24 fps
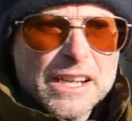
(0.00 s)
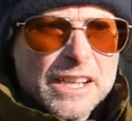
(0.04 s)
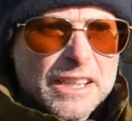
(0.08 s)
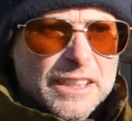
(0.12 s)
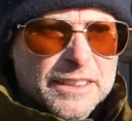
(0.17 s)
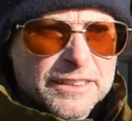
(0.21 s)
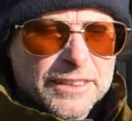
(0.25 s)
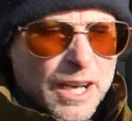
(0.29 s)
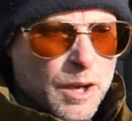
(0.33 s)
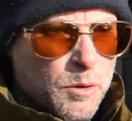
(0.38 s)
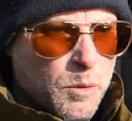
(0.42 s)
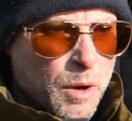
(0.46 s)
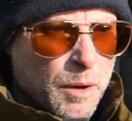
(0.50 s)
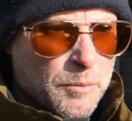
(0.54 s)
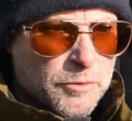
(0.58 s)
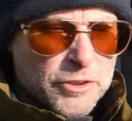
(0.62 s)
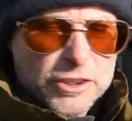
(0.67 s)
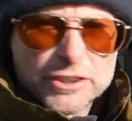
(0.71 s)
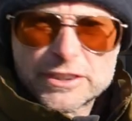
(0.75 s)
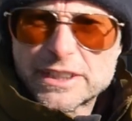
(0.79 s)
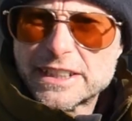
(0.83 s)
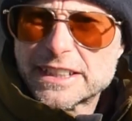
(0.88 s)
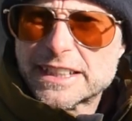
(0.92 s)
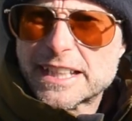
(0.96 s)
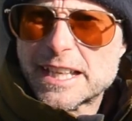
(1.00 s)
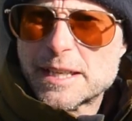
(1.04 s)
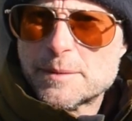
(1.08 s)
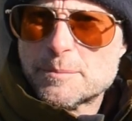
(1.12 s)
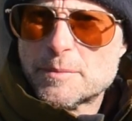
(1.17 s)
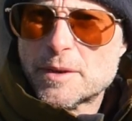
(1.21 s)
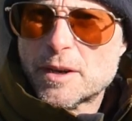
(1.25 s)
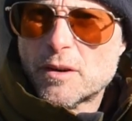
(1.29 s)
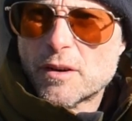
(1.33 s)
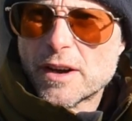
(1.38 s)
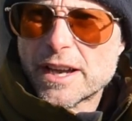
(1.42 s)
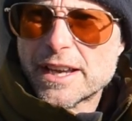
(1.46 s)
So I'm just going to keep
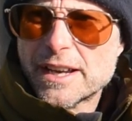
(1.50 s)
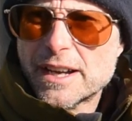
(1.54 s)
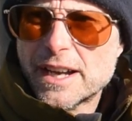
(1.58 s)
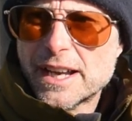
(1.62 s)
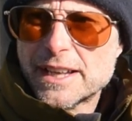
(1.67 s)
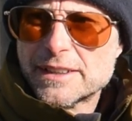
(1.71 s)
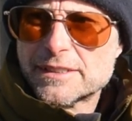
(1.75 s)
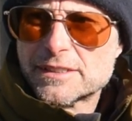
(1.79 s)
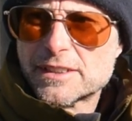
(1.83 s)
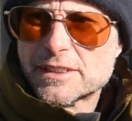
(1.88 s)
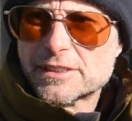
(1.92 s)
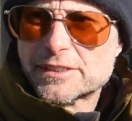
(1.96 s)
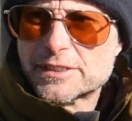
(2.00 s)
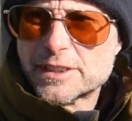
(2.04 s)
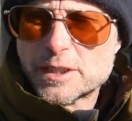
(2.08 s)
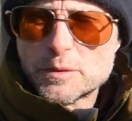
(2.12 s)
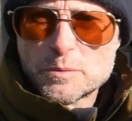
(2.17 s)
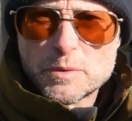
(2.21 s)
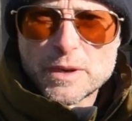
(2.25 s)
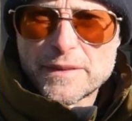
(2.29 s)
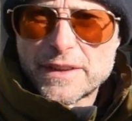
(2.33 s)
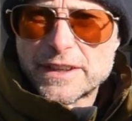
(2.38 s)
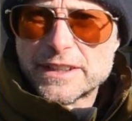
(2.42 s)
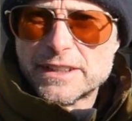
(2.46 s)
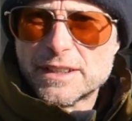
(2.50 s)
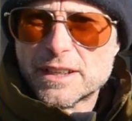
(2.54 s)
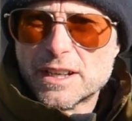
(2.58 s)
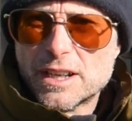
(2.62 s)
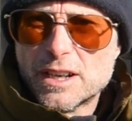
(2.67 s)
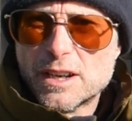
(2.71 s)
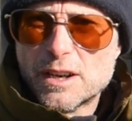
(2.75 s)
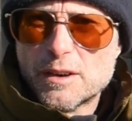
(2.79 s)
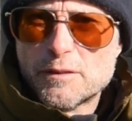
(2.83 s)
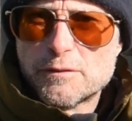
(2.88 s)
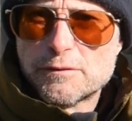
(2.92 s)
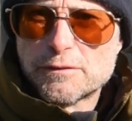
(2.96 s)
my eye and see where they
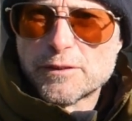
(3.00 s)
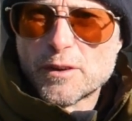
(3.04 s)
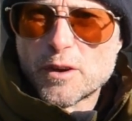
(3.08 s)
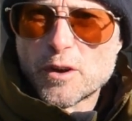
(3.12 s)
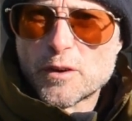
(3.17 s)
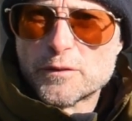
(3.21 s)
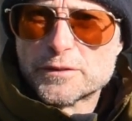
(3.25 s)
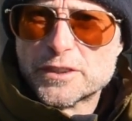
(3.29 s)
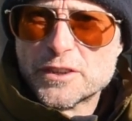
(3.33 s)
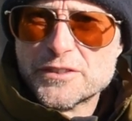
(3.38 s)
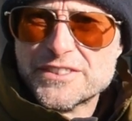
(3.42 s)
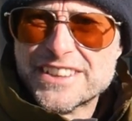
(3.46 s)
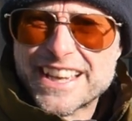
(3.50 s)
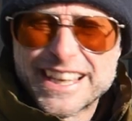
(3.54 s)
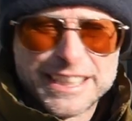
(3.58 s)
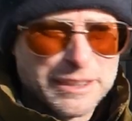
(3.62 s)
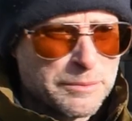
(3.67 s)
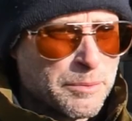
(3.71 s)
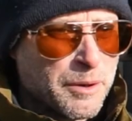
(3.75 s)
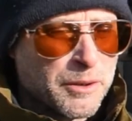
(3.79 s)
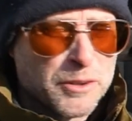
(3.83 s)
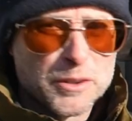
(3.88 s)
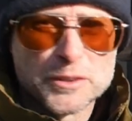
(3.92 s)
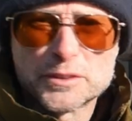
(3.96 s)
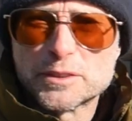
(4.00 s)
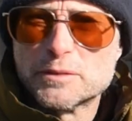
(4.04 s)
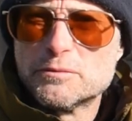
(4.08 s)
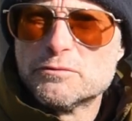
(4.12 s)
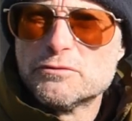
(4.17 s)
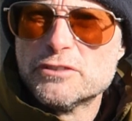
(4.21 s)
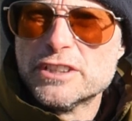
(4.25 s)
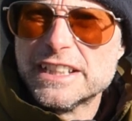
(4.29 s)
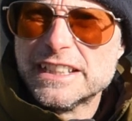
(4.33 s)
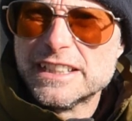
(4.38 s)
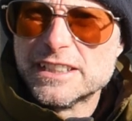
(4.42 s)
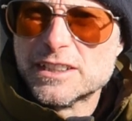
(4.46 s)
fly off to next. But I've got some
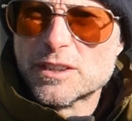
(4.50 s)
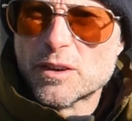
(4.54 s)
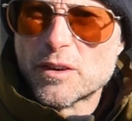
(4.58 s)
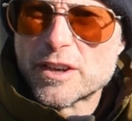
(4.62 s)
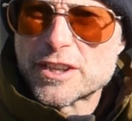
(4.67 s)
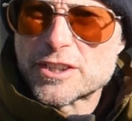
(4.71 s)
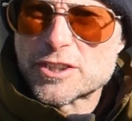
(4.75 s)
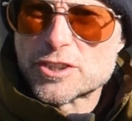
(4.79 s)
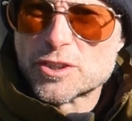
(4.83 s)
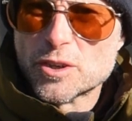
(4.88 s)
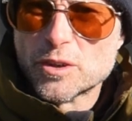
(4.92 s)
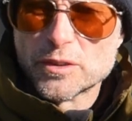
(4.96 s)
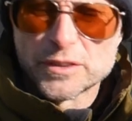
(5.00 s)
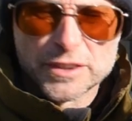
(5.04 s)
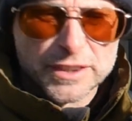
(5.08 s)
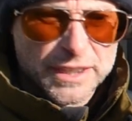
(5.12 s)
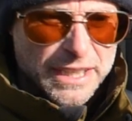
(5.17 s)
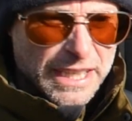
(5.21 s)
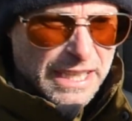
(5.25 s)
really nice shots.